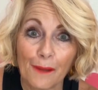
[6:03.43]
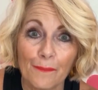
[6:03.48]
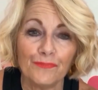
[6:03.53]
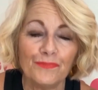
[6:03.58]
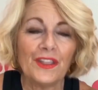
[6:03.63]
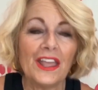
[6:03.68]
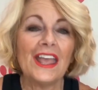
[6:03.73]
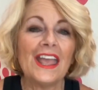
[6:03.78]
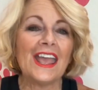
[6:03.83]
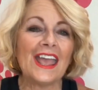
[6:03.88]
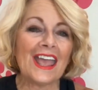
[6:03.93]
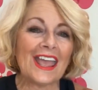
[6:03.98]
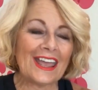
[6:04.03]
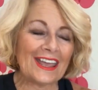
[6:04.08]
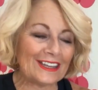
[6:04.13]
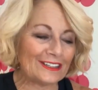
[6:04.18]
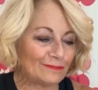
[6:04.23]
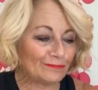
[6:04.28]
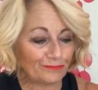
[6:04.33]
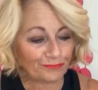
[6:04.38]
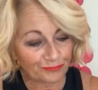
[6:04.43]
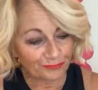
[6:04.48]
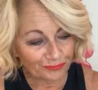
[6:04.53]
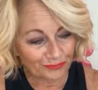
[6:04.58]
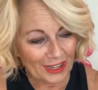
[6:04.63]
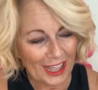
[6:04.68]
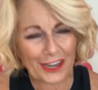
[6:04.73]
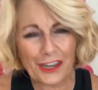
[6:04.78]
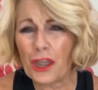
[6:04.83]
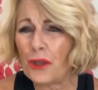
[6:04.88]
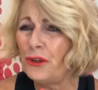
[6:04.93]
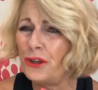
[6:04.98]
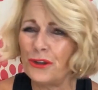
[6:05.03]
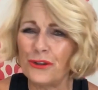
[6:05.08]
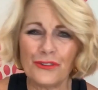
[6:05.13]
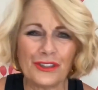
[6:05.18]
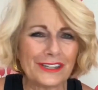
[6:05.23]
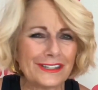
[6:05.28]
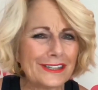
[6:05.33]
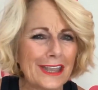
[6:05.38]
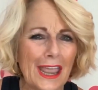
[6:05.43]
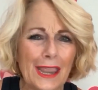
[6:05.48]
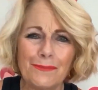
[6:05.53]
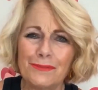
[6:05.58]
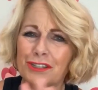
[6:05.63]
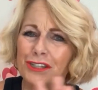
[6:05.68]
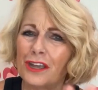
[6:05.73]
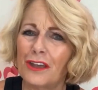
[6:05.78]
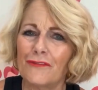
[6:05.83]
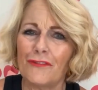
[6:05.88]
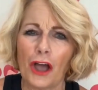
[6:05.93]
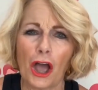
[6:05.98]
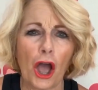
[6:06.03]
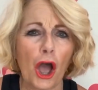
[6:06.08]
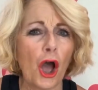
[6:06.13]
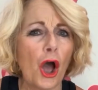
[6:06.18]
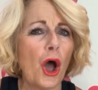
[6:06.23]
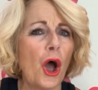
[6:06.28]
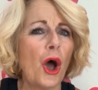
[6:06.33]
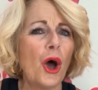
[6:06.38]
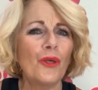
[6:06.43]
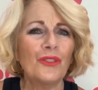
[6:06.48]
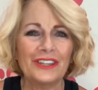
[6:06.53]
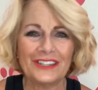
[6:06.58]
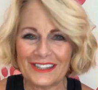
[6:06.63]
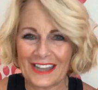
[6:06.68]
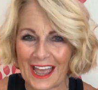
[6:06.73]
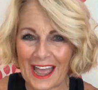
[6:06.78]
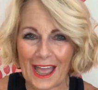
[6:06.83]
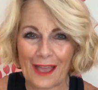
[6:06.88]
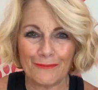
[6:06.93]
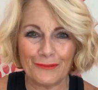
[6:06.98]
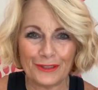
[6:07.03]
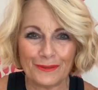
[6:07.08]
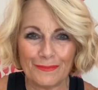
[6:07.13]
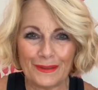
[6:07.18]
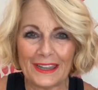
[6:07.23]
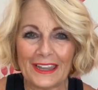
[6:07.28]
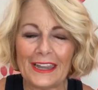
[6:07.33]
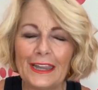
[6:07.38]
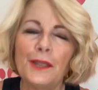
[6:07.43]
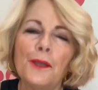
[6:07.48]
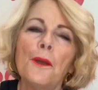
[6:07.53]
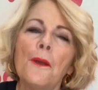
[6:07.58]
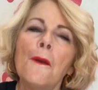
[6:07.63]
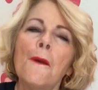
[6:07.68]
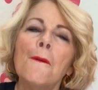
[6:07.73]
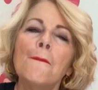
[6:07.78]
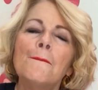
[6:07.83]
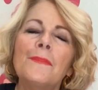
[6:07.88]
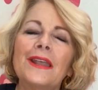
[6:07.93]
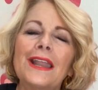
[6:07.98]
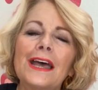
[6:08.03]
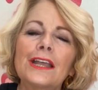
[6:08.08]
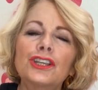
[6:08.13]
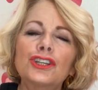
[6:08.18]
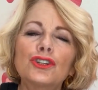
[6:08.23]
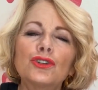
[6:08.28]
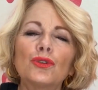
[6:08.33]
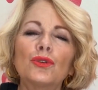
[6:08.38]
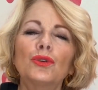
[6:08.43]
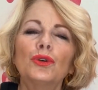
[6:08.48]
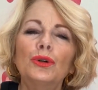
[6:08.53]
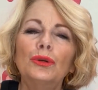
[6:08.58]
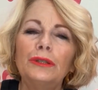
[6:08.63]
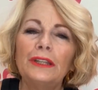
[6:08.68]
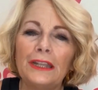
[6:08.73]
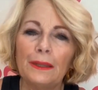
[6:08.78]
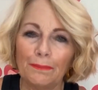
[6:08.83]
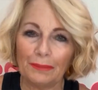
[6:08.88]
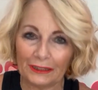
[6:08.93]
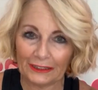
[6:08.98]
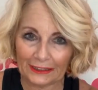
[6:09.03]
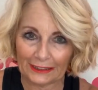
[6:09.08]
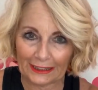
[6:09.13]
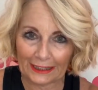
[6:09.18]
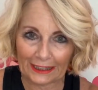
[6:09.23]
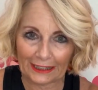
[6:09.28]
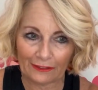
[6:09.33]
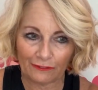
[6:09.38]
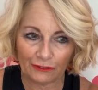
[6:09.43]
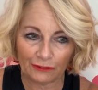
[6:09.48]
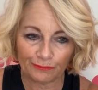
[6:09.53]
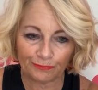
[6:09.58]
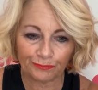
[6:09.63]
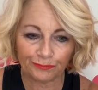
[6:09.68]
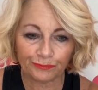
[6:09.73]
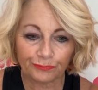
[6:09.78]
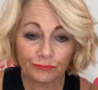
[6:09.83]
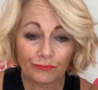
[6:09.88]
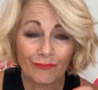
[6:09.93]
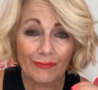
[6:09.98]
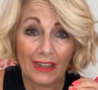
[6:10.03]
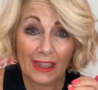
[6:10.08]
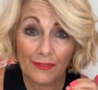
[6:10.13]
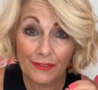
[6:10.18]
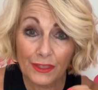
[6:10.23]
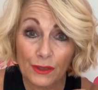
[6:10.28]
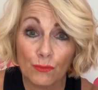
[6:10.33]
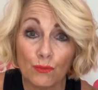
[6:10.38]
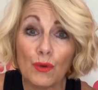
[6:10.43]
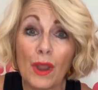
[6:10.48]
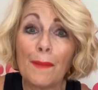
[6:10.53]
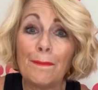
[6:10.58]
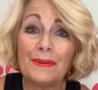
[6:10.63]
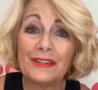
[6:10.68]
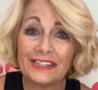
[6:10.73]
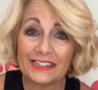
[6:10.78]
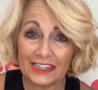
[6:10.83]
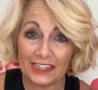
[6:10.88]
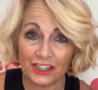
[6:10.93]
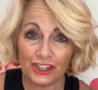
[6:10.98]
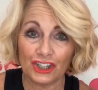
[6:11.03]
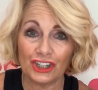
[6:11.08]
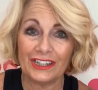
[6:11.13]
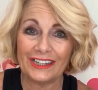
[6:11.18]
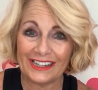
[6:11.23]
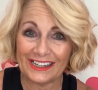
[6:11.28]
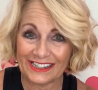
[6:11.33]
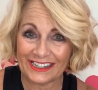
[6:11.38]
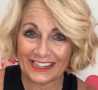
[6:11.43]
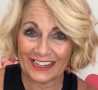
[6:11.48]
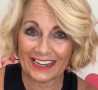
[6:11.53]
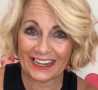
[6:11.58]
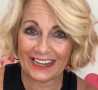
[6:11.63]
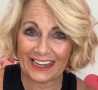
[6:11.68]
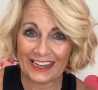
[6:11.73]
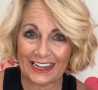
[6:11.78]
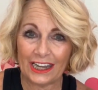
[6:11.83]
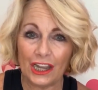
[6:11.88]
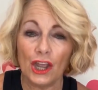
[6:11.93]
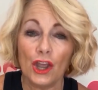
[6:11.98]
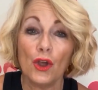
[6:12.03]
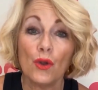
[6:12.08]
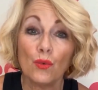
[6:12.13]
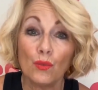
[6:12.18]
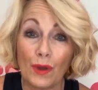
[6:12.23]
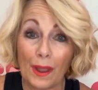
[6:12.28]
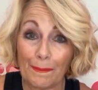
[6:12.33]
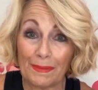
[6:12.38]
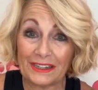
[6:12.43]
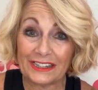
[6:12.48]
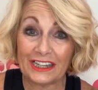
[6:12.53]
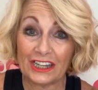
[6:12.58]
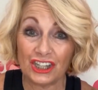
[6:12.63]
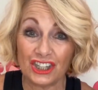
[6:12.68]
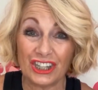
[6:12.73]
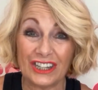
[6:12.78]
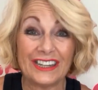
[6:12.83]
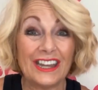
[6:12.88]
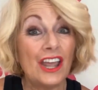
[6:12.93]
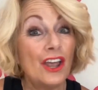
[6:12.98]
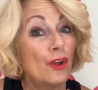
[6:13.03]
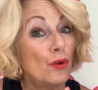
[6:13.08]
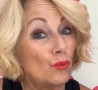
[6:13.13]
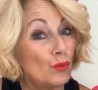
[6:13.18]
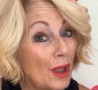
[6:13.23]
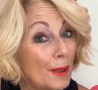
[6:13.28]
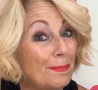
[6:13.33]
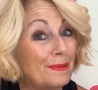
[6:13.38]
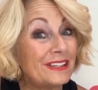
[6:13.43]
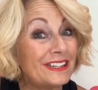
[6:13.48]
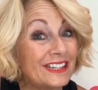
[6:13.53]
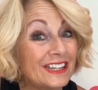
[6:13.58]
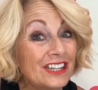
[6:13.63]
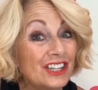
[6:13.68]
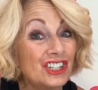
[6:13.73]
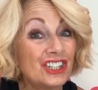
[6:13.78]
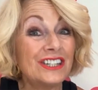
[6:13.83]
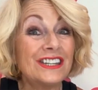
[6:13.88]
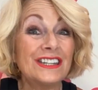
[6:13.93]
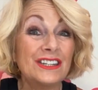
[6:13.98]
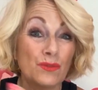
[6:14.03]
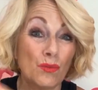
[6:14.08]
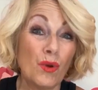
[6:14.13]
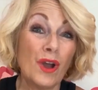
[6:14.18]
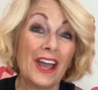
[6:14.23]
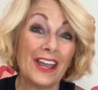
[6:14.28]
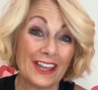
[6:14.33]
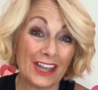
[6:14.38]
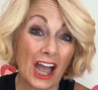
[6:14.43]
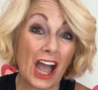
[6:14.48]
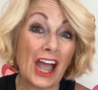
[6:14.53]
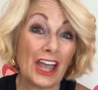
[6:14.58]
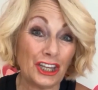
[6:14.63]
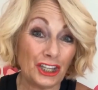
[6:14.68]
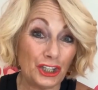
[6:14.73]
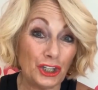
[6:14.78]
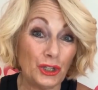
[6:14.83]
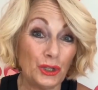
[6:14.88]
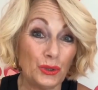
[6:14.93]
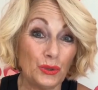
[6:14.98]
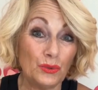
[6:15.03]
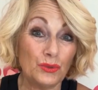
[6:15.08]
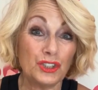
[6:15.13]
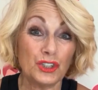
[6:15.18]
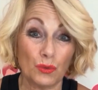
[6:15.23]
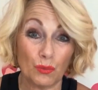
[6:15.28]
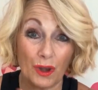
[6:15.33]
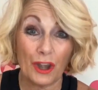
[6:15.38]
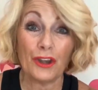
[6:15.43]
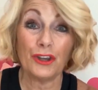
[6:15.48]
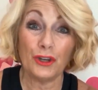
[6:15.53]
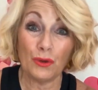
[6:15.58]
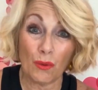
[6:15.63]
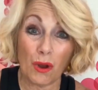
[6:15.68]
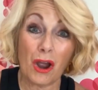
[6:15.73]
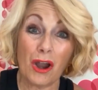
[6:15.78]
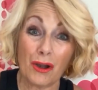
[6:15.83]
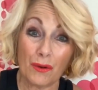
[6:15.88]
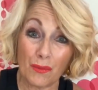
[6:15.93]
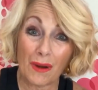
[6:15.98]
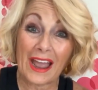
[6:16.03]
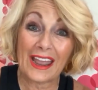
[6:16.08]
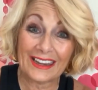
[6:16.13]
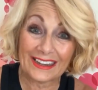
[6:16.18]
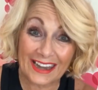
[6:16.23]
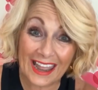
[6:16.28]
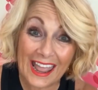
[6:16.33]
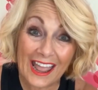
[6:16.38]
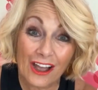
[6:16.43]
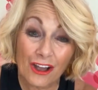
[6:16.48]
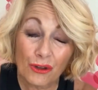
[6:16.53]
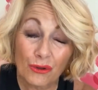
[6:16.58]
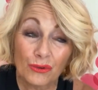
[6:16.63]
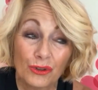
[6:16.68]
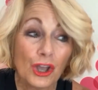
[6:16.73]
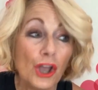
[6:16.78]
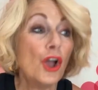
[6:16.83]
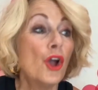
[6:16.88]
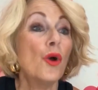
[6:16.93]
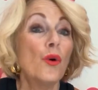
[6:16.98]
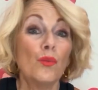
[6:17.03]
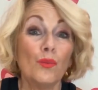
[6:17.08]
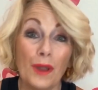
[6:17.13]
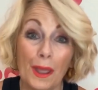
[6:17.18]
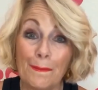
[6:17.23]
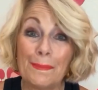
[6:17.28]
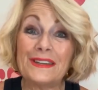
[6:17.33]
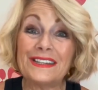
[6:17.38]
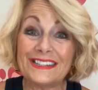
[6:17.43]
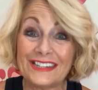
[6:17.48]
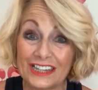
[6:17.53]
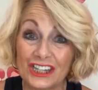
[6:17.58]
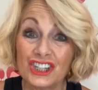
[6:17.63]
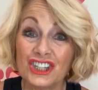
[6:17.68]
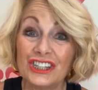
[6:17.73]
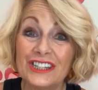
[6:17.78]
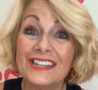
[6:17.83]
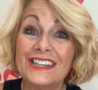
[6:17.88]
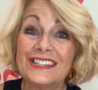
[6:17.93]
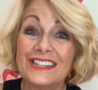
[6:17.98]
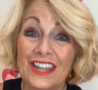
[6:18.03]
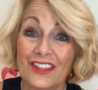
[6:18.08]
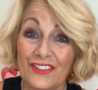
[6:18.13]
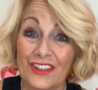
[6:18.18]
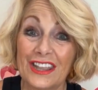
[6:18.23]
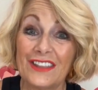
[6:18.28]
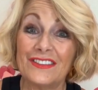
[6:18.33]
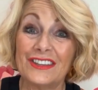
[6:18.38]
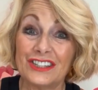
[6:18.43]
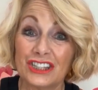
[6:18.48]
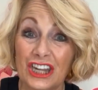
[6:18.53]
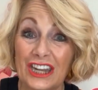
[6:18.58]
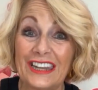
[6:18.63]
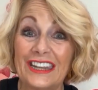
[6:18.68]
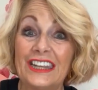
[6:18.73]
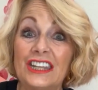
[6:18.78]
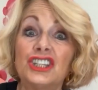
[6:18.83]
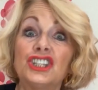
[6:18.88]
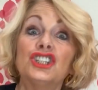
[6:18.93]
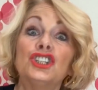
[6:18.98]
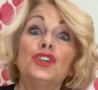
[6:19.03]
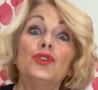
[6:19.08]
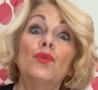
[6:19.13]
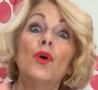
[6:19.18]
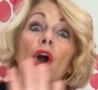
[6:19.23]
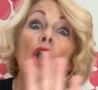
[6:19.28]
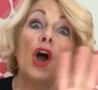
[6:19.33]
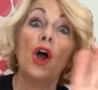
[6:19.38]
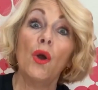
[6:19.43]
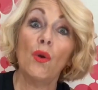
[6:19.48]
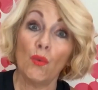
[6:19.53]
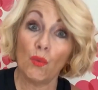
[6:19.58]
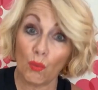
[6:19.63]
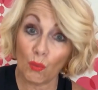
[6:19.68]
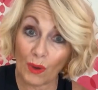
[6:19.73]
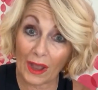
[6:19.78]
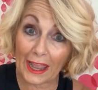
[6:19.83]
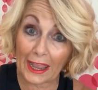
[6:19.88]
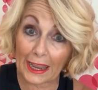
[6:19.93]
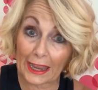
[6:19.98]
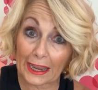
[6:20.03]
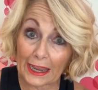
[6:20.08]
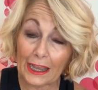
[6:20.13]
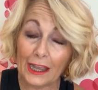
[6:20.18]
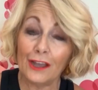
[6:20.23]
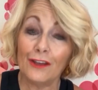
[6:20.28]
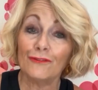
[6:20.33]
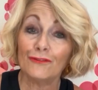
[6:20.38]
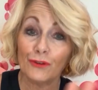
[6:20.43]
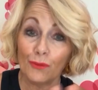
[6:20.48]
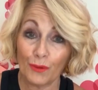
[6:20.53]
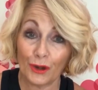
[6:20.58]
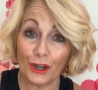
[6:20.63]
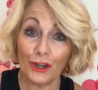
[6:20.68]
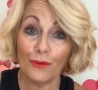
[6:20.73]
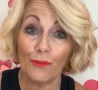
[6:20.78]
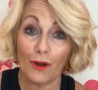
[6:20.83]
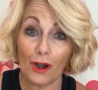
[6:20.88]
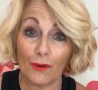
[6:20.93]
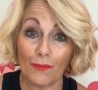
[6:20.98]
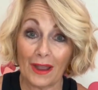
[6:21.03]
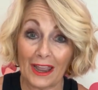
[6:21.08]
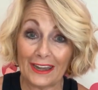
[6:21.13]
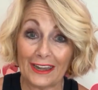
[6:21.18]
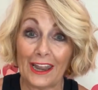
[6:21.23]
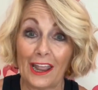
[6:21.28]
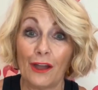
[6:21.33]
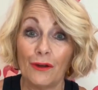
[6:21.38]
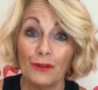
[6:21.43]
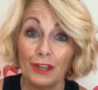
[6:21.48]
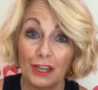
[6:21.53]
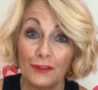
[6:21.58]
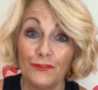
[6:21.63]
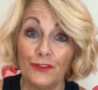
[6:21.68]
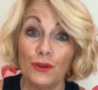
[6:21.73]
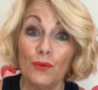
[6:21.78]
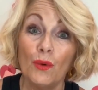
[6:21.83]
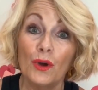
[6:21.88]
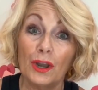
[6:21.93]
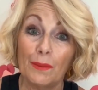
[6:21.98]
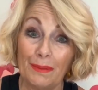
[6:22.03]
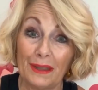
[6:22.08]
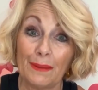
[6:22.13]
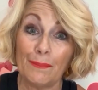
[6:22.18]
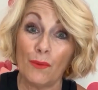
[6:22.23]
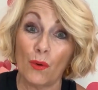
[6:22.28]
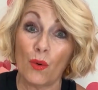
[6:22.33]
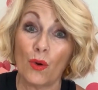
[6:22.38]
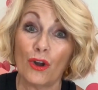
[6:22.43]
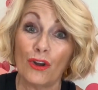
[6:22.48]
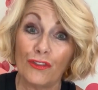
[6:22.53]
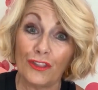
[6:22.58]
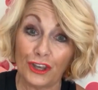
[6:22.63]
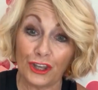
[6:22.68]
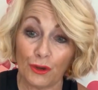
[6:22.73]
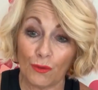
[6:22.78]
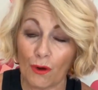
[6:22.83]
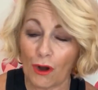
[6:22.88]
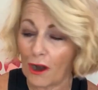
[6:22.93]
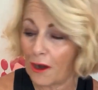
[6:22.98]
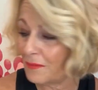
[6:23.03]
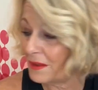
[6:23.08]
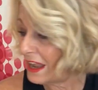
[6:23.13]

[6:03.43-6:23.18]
am? And I know you hear the same stuff all the time with me, but I truly believe that repetition is the key. Repetition. Repetition is what got you to where you are right now. Repetition is the thing that's going to get you away from where you are right now if you want to be more than you